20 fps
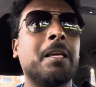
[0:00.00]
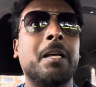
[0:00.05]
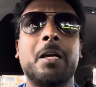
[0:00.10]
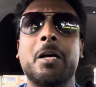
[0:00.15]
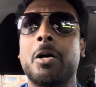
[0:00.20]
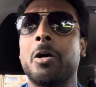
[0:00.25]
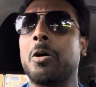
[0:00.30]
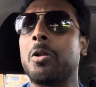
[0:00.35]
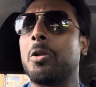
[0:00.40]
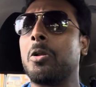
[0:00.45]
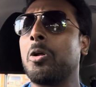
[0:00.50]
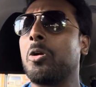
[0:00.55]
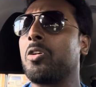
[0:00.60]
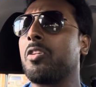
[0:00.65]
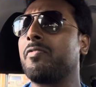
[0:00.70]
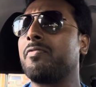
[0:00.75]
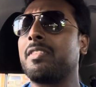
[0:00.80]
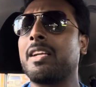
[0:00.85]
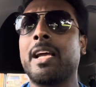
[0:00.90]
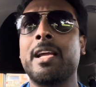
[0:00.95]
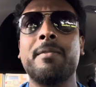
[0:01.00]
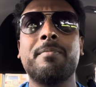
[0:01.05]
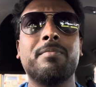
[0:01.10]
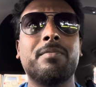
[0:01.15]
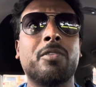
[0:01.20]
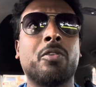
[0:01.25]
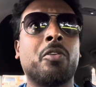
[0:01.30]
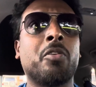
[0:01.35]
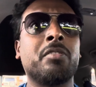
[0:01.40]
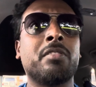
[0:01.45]
a lot of time
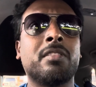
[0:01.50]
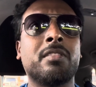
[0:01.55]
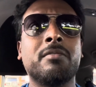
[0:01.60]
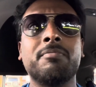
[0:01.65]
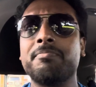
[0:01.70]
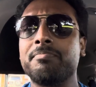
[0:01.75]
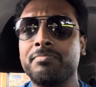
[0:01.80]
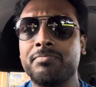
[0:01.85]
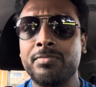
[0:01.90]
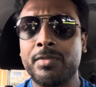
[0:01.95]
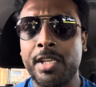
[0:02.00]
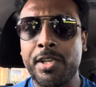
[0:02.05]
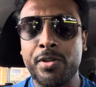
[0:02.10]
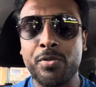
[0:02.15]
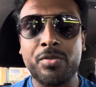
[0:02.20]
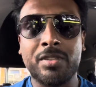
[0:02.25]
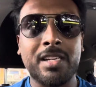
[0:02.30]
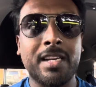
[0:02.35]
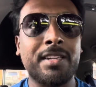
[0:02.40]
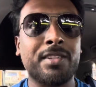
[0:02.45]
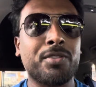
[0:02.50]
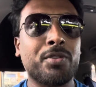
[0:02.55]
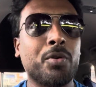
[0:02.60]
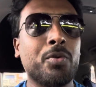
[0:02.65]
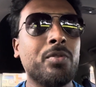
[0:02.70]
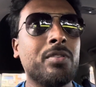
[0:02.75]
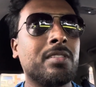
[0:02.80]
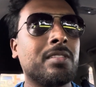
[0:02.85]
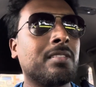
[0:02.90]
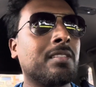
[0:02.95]
on the New Zealand
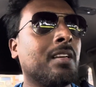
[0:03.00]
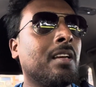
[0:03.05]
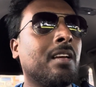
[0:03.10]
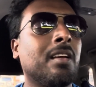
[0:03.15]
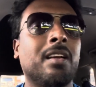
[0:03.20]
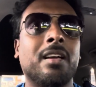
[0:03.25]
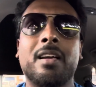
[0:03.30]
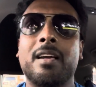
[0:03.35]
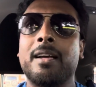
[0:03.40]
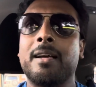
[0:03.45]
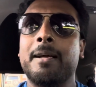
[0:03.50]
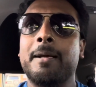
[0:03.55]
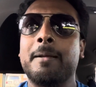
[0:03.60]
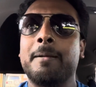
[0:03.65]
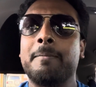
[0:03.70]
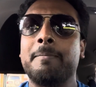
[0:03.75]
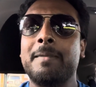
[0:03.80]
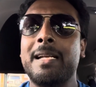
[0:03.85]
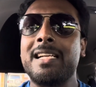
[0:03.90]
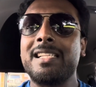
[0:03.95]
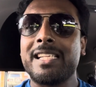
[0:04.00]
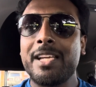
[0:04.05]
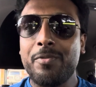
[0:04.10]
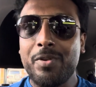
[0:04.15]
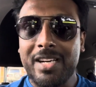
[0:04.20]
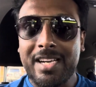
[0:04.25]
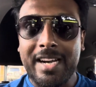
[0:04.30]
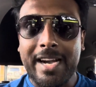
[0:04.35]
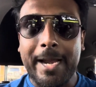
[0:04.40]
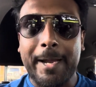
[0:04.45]
roads. Let's give a
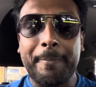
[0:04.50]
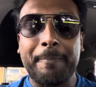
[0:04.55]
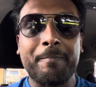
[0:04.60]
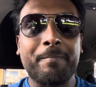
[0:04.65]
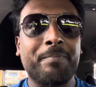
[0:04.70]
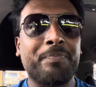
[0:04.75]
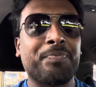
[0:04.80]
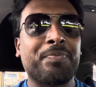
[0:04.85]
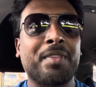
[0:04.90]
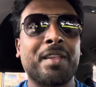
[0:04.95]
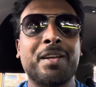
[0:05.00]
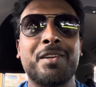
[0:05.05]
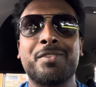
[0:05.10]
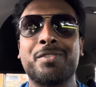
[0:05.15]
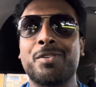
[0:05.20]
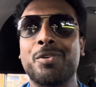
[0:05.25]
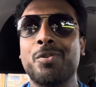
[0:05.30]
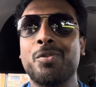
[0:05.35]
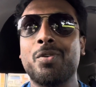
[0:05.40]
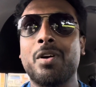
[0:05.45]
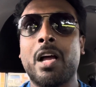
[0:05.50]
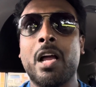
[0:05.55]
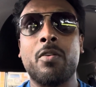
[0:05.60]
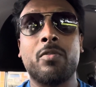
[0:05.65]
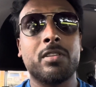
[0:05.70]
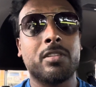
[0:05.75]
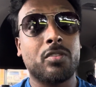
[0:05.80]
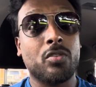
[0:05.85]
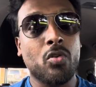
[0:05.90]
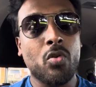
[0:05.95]
try. So I
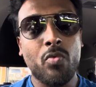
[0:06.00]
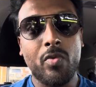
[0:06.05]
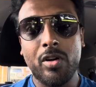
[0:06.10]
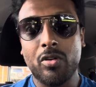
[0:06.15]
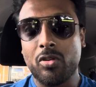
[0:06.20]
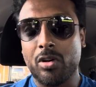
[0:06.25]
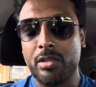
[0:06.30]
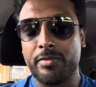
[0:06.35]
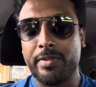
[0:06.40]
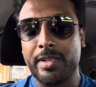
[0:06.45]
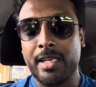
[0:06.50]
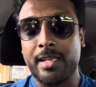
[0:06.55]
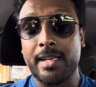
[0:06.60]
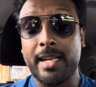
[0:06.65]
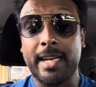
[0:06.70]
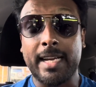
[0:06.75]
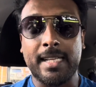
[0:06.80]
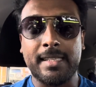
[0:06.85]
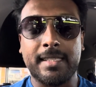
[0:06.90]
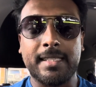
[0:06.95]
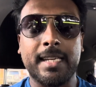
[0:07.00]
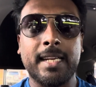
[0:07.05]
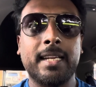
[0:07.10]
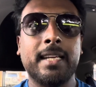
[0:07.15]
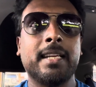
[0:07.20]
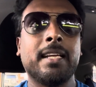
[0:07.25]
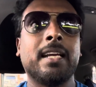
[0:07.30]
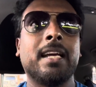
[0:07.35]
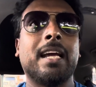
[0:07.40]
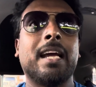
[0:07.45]
was overconfident, I can say,
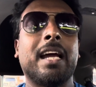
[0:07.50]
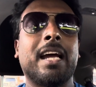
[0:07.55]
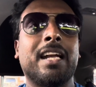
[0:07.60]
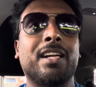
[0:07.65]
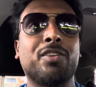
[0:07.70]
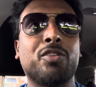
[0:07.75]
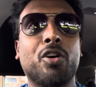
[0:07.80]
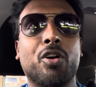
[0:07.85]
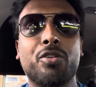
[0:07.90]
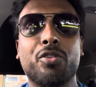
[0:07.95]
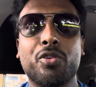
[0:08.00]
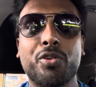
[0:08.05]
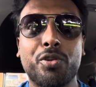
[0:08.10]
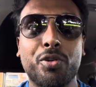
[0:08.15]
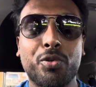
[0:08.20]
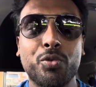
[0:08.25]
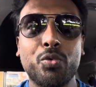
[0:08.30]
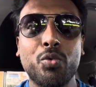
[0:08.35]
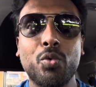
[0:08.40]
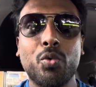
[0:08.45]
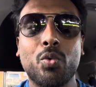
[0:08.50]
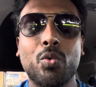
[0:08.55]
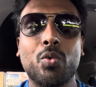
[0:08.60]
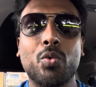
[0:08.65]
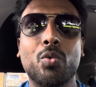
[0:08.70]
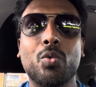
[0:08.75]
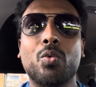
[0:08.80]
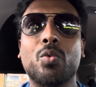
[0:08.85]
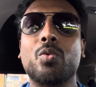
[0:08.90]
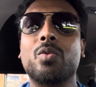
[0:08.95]
and got onto
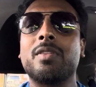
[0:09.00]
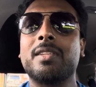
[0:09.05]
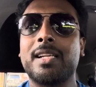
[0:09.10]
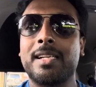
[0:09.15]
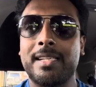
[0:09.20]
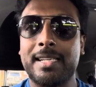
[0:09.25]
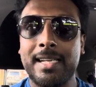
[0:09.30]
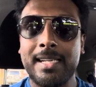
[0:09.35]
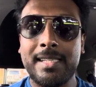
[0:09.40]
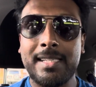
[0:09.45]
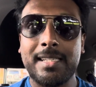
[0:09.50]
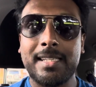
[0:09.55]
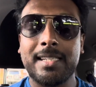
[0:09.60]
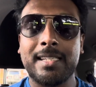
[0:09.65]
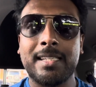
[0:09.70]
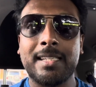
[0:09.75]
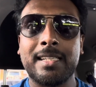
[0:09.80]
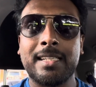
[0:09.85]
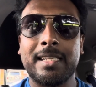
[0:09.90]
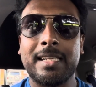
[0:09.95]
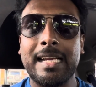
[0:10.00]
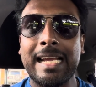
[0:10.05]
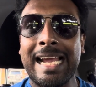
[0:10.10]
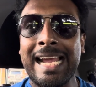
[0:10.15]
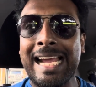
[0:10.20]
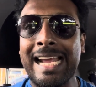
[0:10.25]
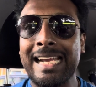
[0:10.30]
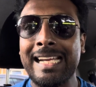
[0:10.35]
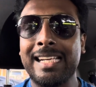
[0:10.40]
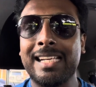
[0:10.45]
the test,
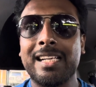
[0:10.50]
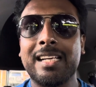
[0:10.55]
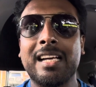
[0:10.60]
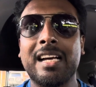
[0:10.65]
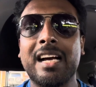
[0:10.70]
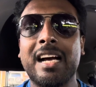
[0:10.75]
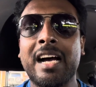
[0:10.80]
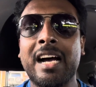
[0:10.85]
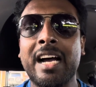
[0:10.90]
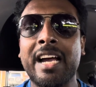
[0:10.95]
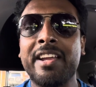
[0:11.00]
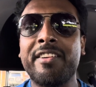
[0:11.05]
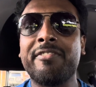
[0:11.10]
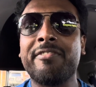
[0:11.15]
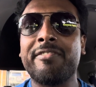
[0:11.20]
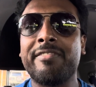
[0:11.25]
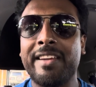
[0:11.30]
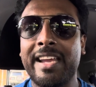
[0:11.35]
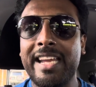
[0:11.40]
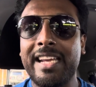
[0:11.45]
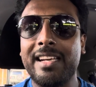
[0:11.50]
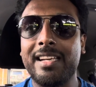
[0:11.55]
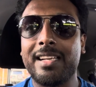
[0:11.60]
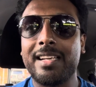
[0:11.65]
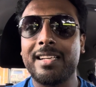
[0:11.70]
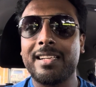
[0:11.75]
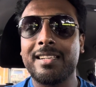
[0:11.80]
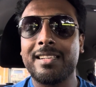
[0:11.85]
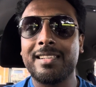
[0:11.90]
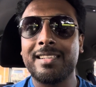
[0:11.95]
and I failed.
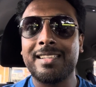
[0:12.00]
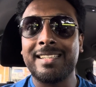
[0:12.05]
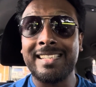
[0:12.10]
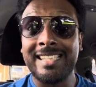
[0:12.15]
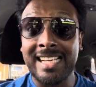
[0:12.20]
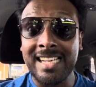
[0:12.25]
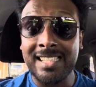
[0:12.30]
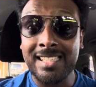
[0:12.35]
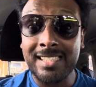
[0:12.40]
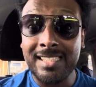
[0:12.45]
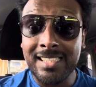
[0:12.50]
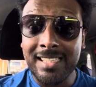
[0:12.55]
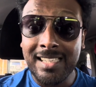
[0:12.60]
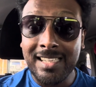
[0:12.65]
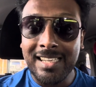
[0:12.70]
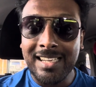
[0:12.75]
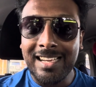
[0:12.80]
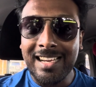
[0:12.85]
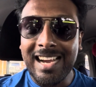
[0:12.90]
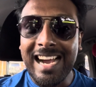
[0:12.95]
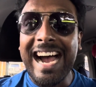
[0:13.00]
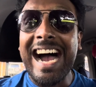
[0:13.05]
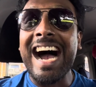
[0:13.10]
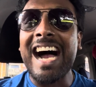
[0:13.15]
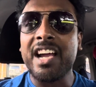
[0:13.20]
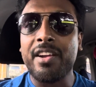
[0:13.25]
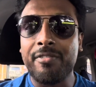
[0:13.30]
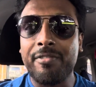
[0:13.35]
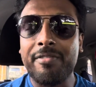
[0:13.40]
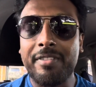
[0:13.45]
Yes,
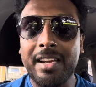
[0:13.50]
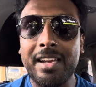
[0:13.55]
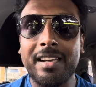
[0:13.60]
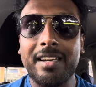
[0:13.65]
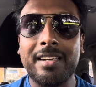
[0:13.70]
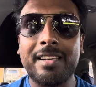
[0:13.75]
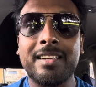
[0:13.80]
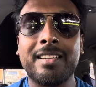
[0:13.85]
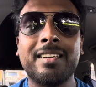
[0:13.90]
I failed.